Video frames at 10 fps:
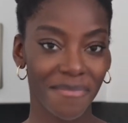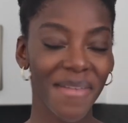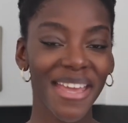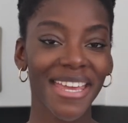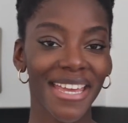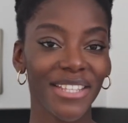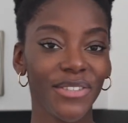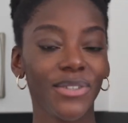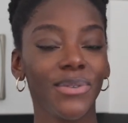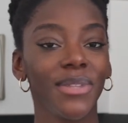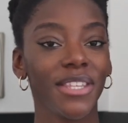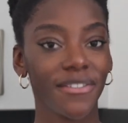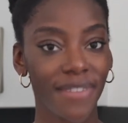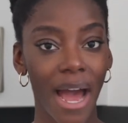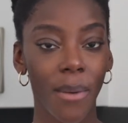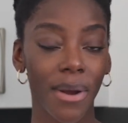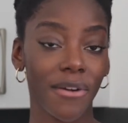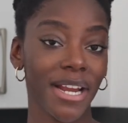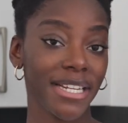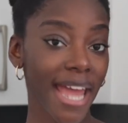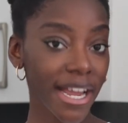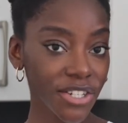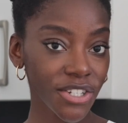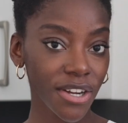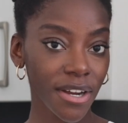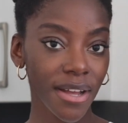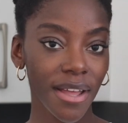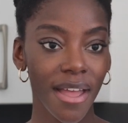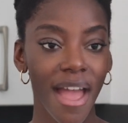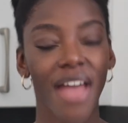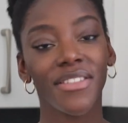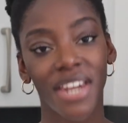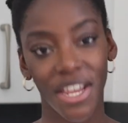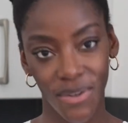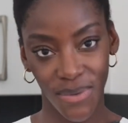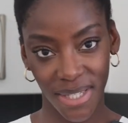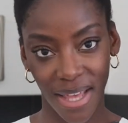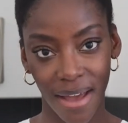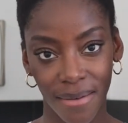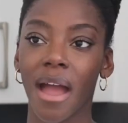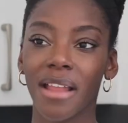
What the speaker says: make it into this floury texture, and then I use that.